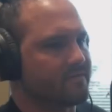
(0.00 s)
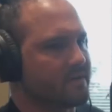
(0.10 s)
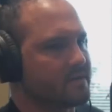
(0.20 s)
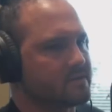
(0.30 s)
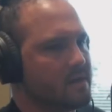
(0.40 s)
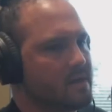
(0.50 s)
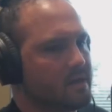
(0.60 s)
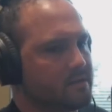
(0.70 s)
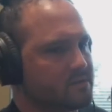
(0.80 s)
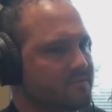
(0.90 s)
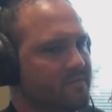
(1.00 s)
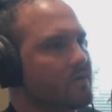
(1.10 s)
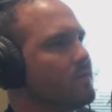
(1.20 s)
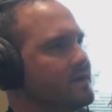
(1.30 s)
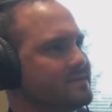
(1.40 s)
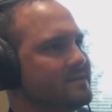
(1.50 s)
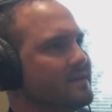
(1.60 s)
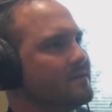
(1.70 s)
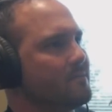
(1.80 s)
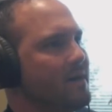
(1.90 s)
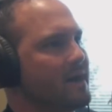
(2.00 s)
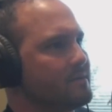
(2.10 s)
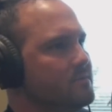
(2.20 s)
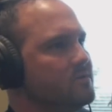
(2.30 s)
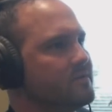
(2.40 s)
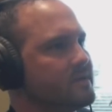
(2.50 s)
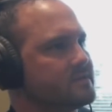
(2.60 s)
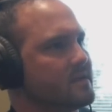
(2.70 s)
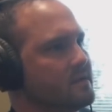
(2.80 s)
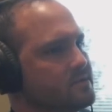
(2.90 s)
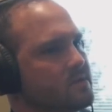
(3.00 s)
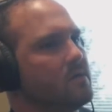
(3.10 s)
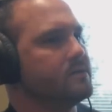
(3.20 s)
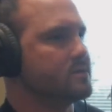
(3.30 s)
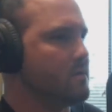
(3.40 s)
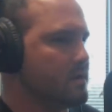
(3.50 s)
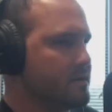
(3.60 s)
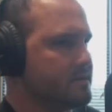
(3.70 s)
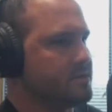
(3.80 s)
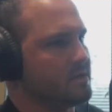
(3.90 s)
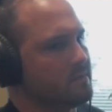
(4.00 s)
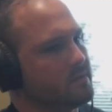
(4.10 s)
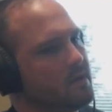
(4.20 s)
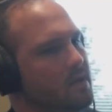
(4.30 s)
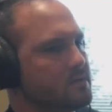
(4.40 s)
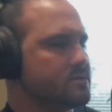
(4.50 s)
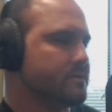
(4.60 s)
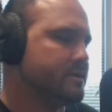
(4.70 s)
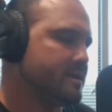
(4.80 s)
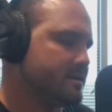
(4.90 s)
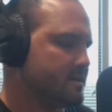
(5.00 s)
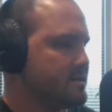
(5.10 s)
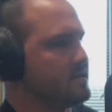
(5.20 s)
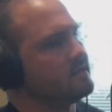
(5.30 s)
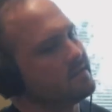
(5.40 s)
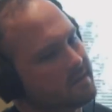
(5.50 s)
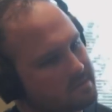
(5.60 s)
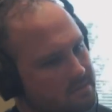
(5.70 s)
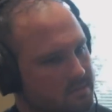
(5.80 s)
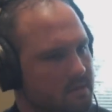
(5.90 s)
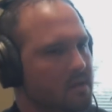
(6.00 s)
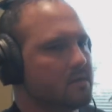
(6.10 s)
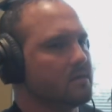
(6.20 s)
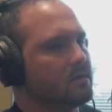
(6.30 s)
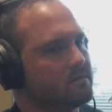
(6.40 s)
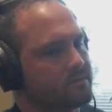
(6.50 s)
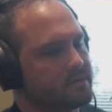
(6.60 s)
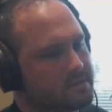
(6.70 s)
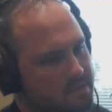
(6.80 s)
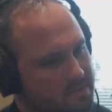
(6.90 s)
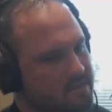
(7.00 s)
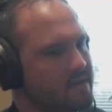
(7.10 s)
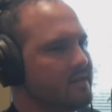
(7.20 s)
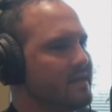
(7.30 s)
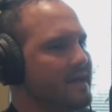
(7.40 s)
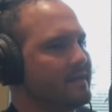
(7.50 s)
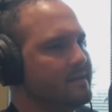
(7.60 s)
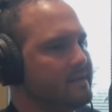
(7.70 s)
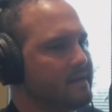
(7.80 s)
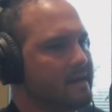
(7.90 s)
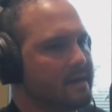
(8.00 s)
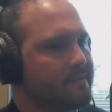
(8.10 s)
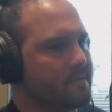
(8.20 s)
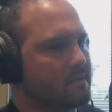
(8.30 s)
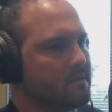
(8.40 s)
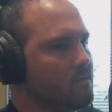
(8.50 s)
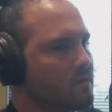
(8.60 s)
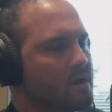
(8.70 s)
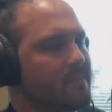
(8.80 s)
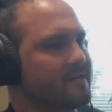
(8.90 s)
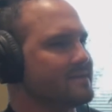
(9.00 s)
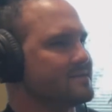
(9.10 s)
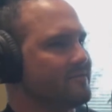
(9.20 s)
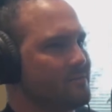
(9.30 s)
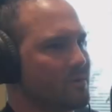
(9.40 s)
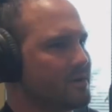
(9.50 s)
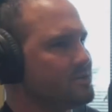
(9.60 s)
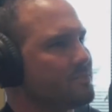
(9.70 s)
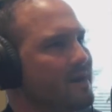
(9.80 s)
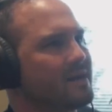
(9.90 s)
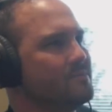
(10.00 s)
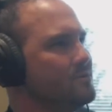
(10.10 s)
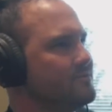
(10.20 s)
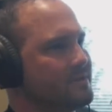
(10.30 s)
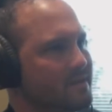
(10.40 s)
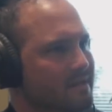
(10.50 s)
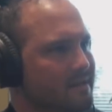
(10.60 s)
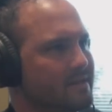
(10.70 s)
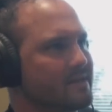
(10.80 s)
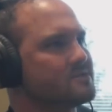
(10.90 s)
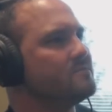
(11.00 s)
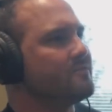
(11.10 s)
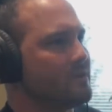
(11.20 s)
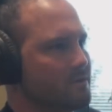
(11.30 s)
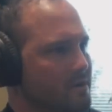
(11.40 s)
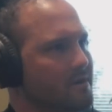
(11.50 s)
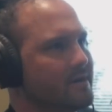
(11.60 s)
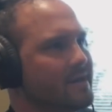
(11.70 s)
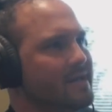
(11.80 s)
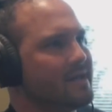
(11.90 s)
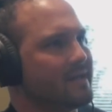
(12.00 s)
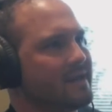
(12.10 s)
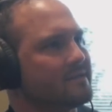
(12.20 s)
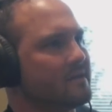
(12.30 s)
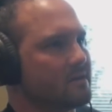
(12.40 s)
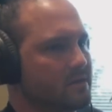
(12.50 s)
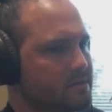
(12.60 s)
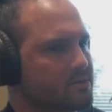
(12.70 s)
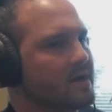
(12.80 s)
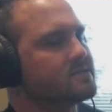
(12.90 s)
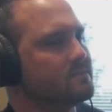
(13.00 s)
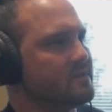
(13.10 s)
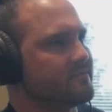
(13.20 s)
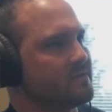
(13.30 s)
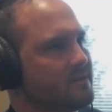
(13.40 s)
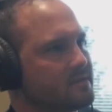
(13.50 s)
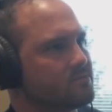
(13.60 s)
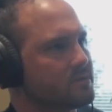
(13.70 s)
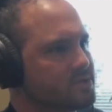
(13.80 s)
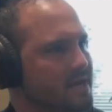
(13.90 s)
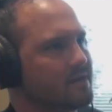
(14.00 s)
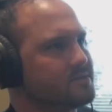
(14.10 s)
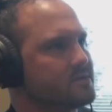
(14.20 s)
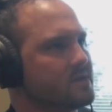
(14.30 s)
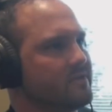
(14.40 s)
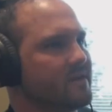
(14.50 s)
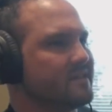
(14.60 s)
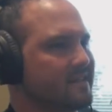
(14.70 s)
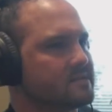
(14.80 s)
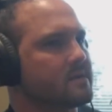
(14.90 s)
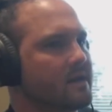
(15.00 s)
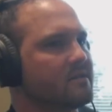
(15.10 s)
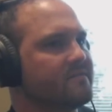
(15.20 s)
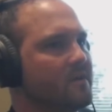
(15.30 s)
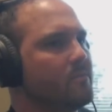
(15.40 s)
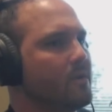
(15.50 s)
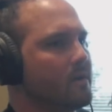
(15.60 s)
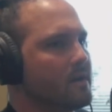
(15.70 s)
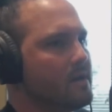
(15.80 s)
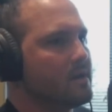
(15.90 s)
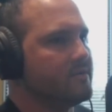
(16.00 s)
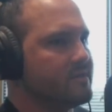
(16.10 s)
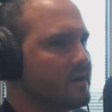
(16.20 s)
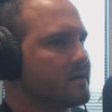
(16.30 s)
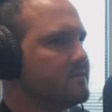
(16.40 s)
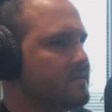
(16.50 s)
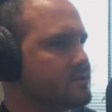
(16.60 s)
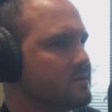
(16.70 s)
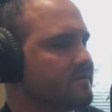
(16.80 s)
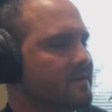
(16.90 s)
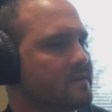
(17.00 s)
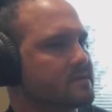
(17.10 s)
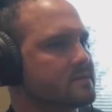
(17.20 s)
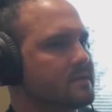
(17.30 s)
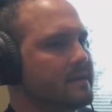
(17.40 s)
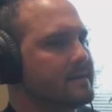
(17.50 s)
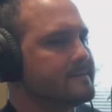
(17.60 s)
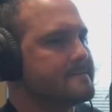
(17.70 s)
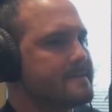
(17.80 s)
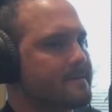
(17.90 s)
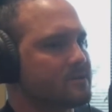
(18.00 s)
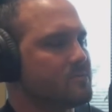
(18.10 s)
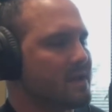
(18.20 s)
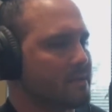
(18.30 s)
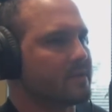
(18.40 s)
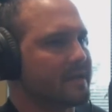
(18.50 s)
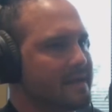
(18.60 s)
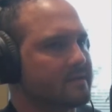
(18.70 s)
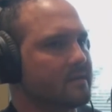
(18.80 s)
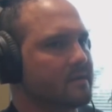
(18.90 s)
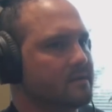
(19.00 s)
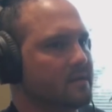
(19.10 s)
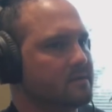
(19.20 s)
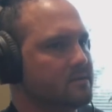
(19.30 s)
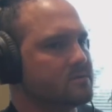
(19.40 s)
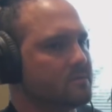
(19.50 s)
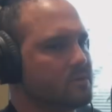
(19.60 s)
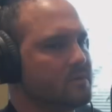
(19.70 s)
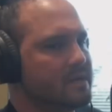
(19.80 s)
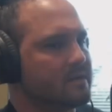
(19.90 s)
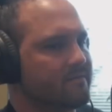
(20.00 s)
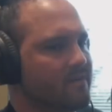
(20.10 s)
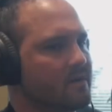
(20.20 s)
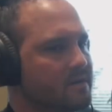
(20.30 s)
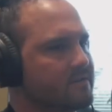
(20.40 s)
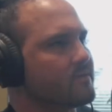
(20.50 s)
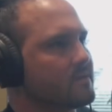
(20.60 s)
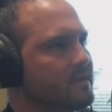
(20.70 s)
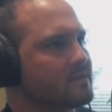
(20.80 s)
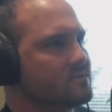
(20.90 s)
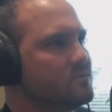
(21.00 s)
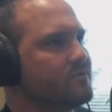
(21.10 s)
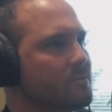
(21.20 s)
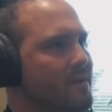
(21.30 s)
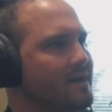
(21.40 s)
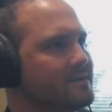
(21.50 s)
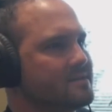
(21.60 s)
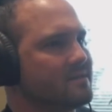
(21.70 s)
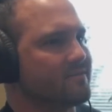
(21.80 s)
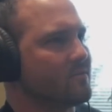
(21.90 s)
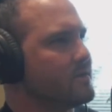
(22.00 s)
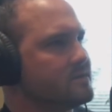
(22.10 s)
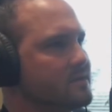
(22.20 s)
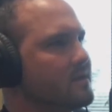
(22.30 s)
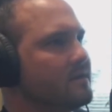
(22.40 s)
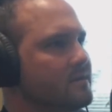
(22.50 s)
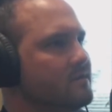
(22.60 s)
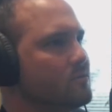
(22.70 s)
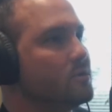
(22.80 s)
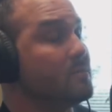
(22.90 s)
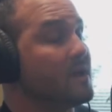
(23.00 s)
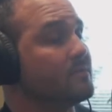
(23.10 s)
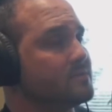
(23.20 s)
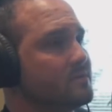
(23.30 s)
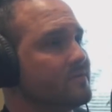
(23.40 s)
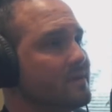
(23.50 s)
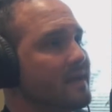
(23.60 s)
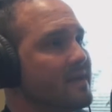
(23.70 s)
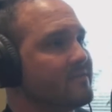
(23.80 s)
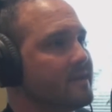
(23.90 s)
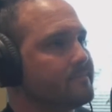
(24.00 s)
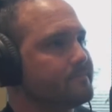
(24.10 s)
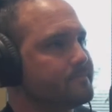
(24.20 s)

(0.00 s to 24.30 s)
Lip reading: fitness, it's just fun ways to get your body moving instead of just always going into the gym and it's 3 sets of 10 of this and, you know, 3 sets of 10 of that. Don't worry about that stuff anymore. Get your body moving. Get some flow going. Get out there and try some different things, really challenge yourself. And I think that's kind of the fun part of the unconventional fitness, just being able to get out there and do some unique, fun, different things and move your bodies in different ways that you wouldn't be able to if you didn't have that.